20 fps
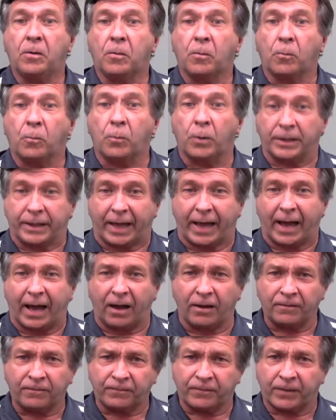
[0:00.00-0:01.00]

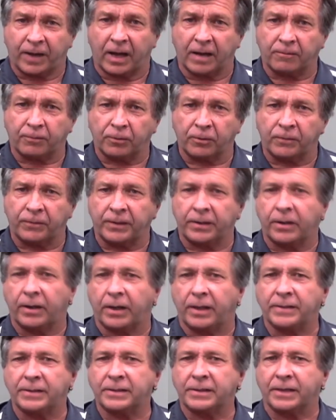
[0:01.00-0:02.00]
Without fog-proofing,
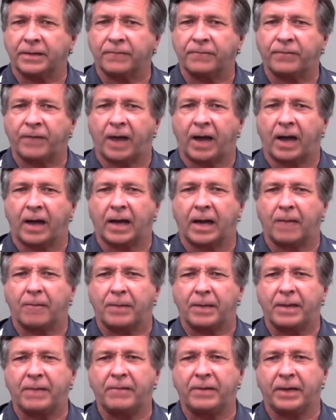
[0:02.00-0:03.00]
lenses can fog up
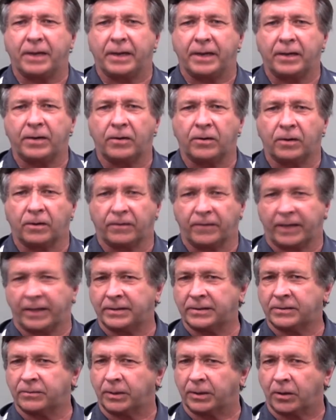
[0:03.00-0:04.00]
even at indoor
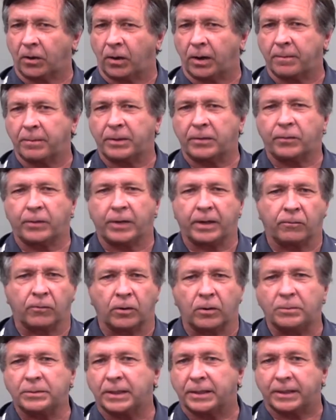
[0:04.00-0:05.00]
events when going between
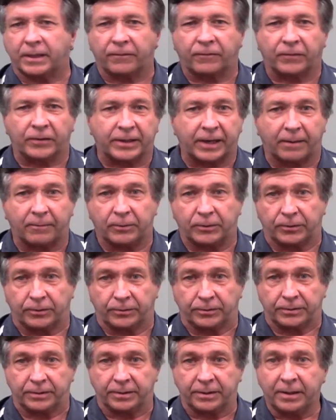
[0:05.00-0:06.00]
rooms at different
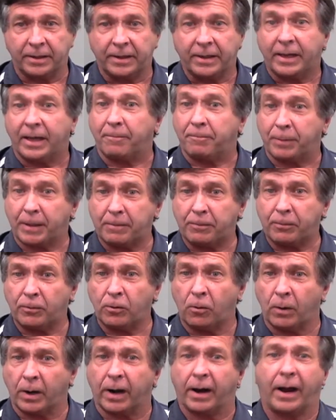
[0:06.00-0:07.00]
temperatures. And people
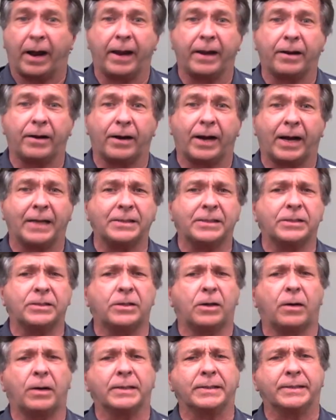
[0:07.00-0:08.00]
who wear eyeglasses
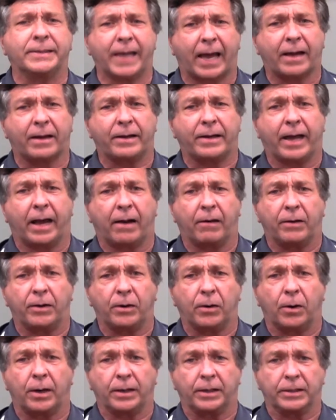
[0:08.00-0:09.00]
know exactly how
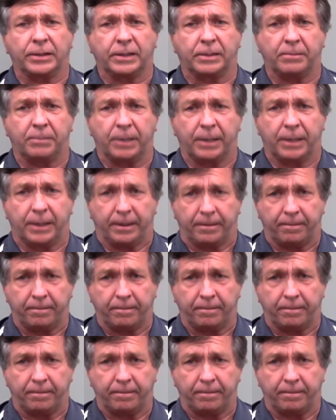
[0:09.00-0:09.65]
annoying this can be.